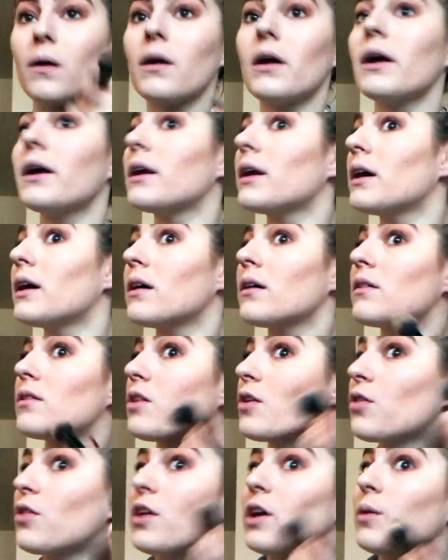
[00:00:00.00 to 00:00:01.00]
And
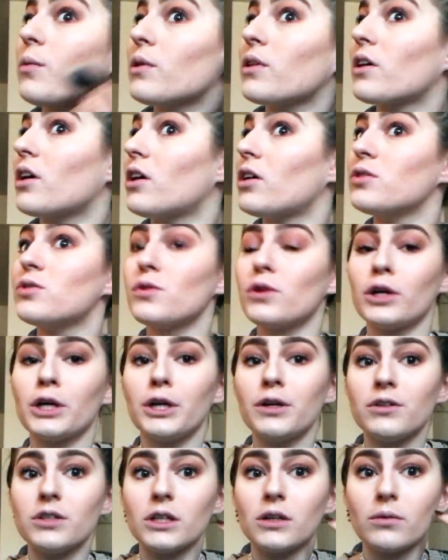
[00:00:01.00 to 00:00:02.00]
the thing with contouring,
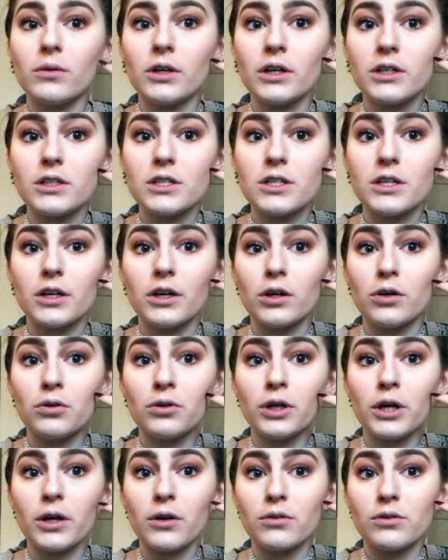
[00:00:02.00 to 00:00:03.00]
you don't want it to go
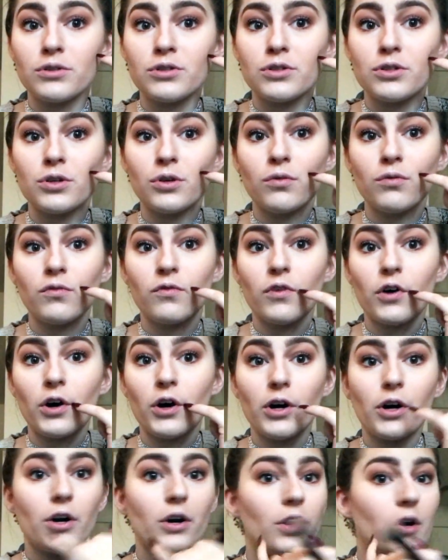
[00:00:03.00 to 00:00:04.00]
down too
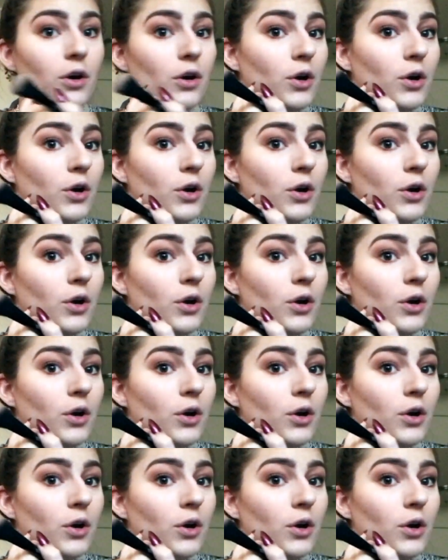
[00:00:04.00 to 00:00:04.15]
far.